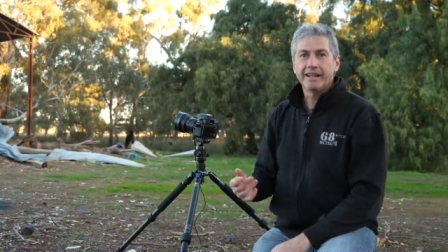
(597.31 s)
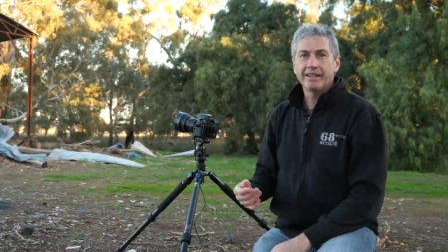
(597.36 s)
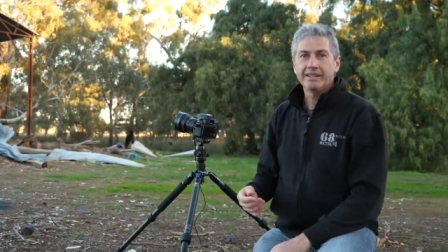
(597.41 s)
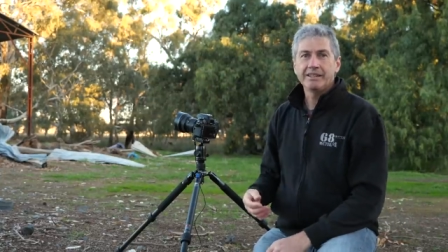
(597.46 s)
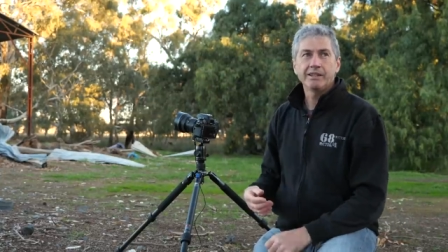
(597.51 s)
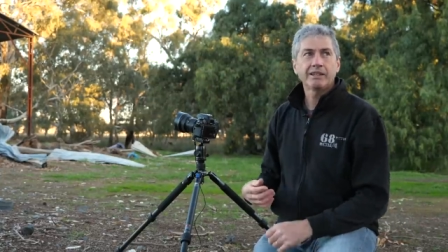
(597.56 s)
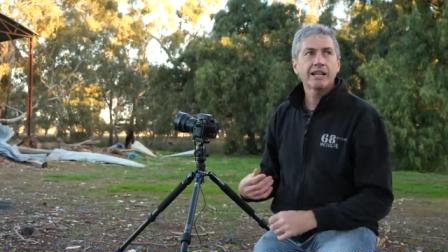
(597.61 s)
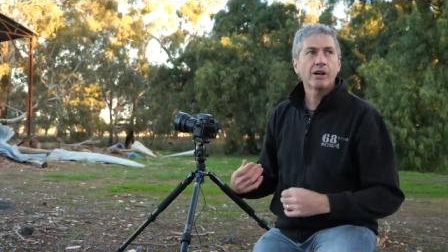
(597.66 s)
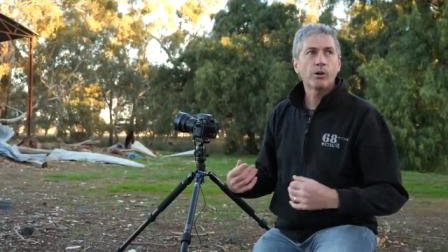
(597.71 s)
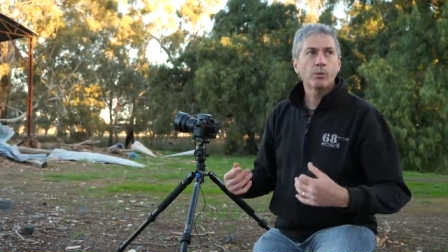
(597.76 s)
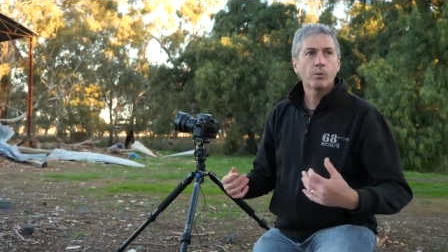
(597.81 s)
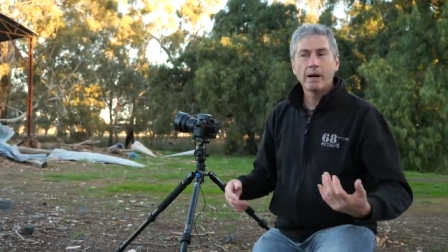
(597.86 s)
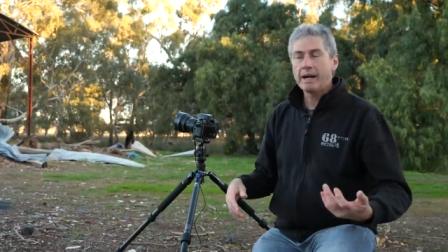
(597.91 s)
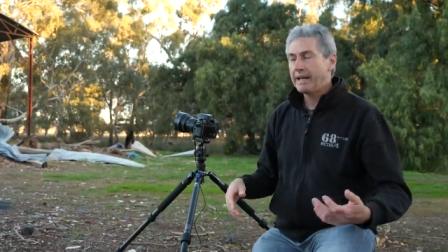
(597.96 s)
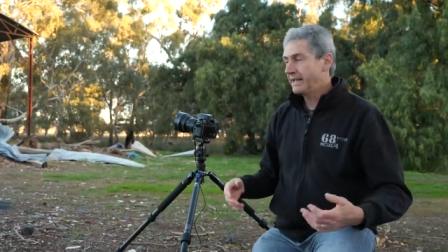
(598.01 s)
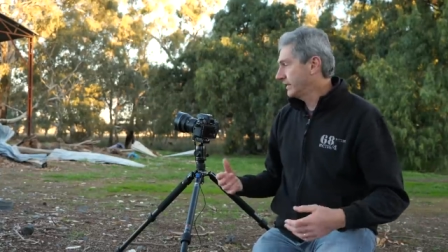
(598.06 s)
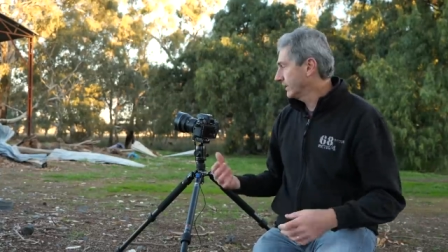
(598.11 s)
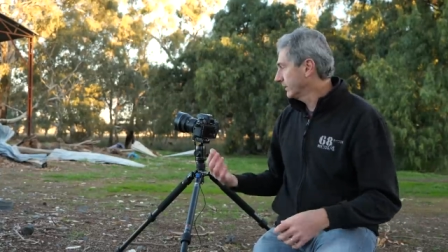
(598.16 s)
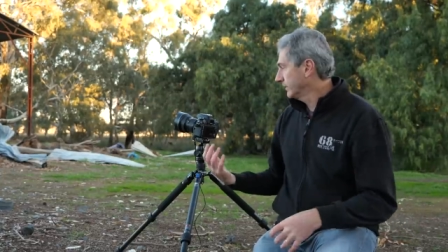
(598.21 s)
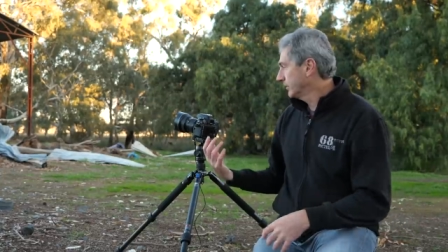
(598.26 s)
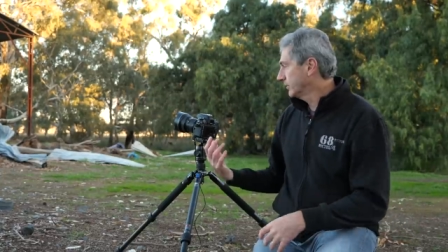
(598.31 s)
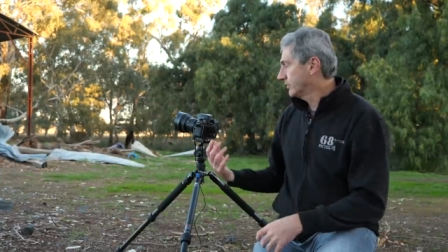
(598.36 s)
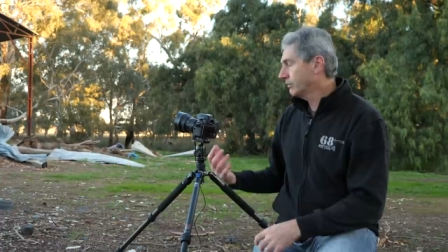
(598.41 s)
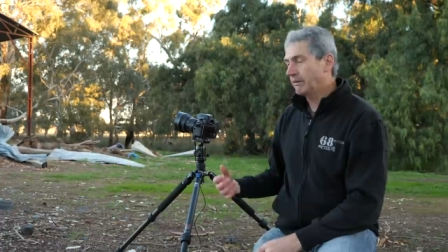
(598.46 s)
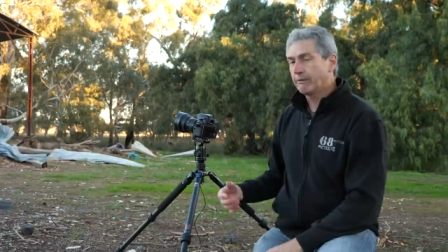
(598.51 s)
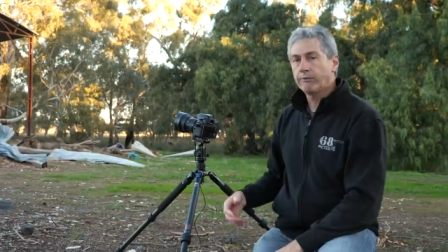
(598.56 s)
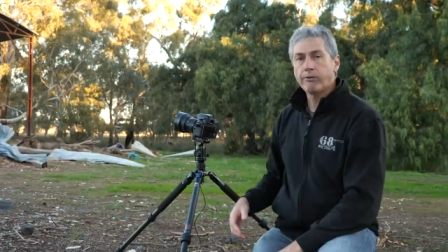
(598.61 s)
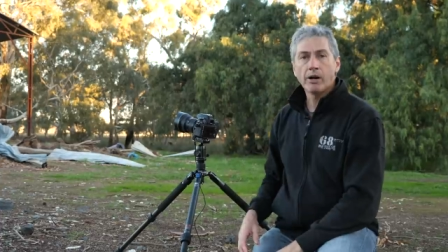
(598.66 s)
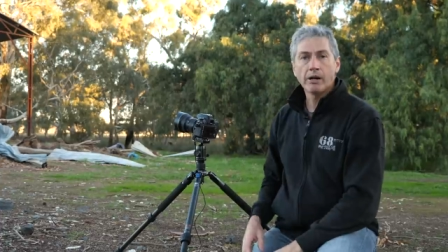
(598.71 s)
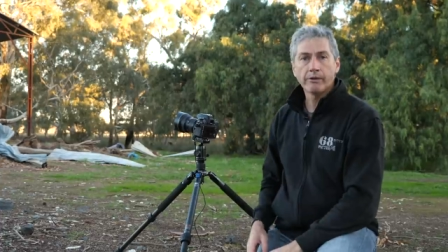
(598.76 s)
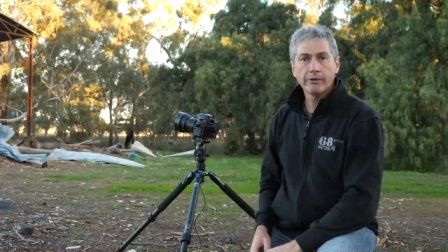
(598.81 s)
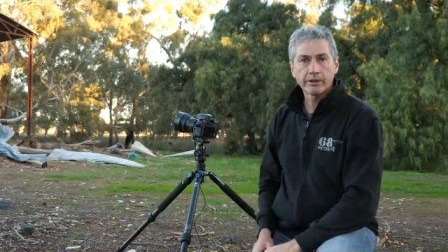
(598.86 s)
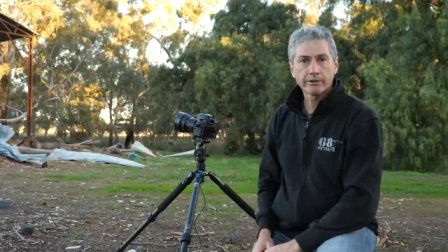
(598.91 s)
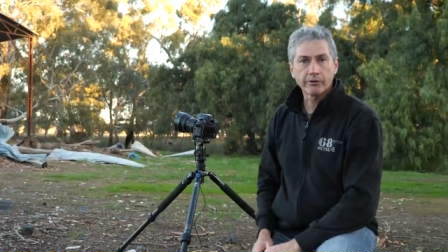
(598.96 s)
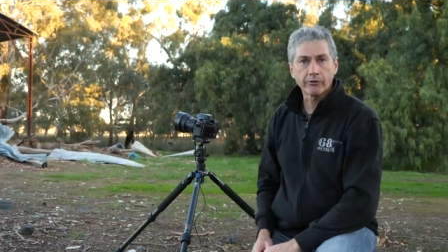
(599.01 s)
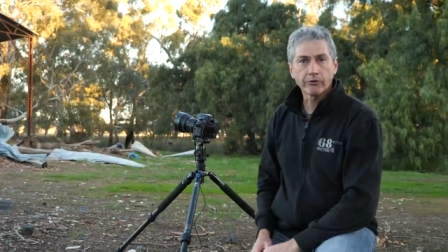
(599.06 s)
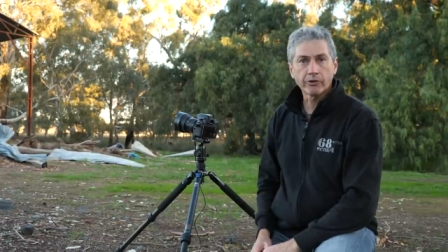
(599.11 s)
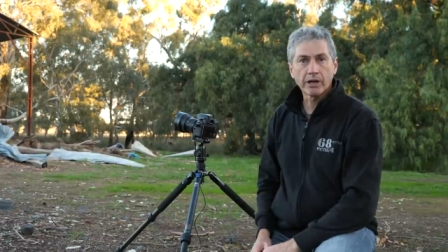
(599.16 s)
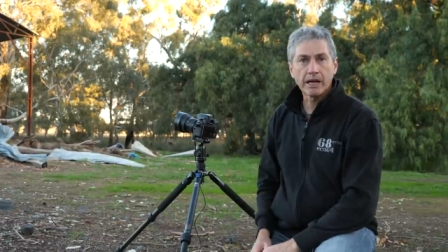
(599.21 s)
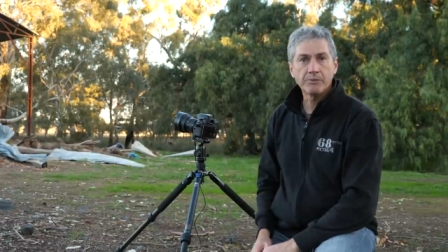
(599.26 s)
you go away and you're doing
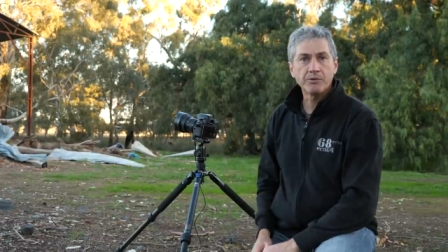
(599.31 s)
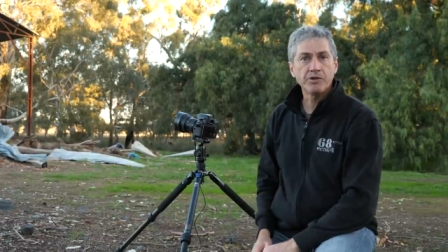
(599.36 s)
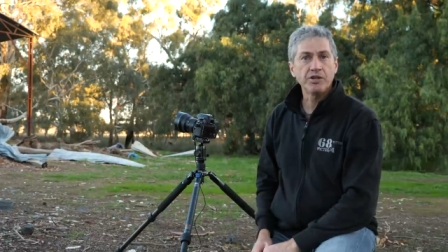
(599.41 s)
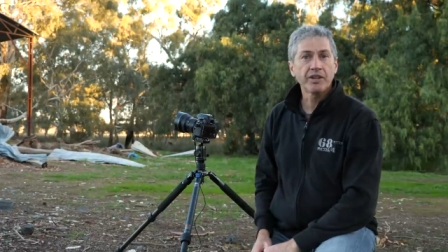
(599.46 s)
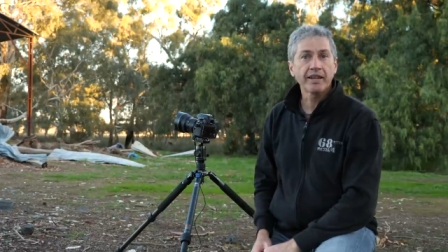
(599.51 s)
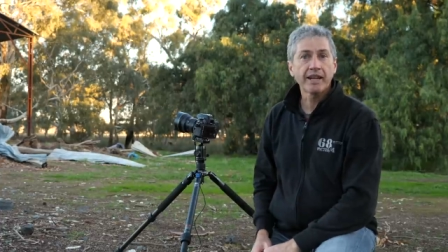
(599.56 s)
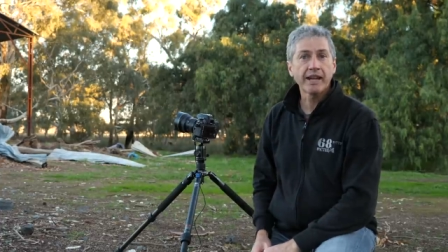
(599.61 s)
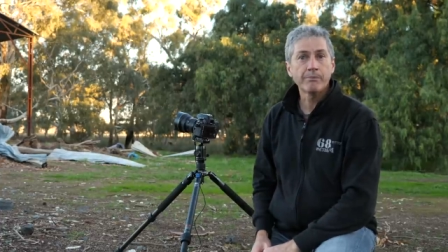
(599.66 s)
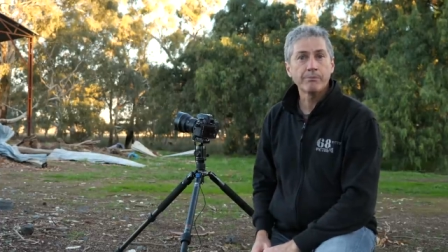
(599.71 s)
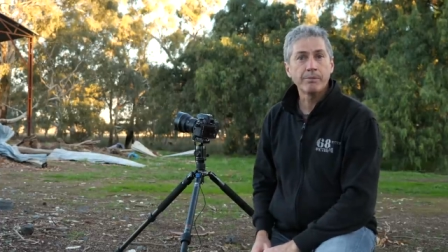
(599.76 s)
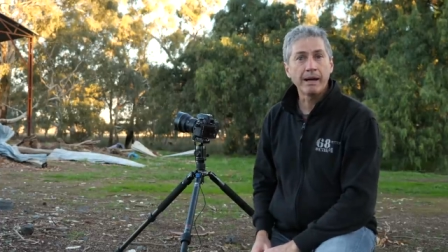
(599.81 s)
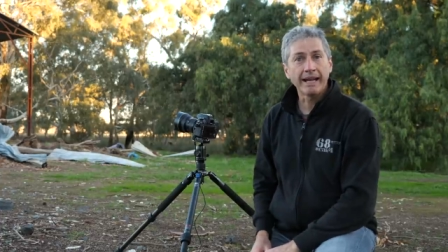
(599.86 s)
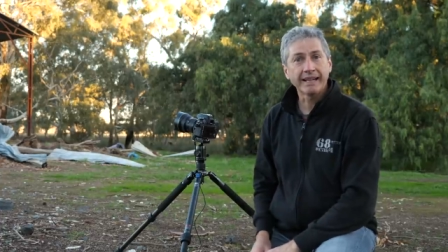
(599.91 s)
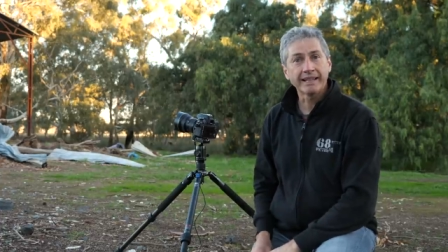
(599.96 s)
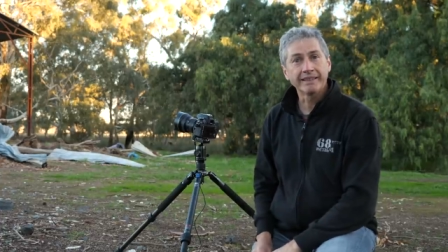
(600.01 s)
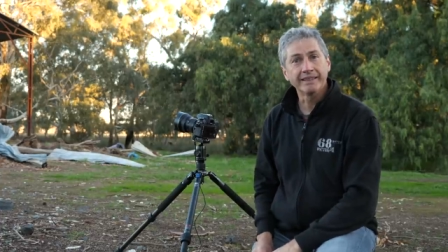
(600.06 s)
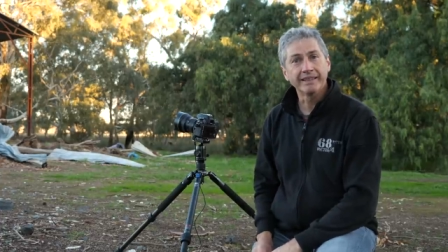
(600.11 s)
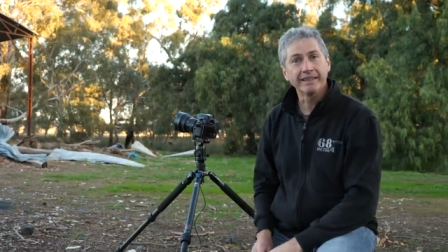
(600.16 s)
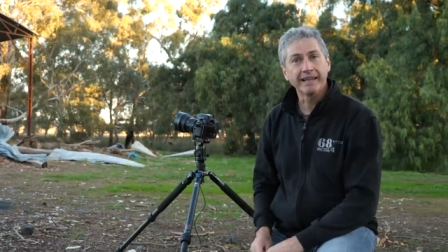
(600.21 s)
500 frames and you come back and,